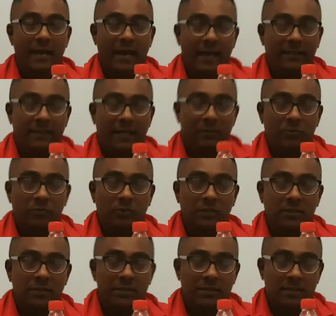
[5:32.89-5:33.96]
and that
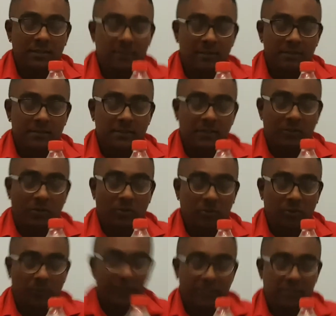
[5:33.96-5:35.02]
will sink all the
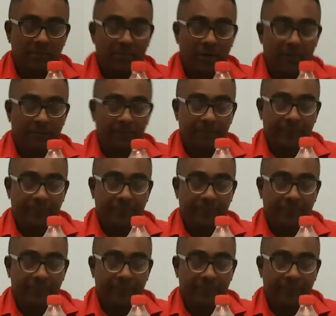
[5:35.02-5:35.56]
way to the bottom.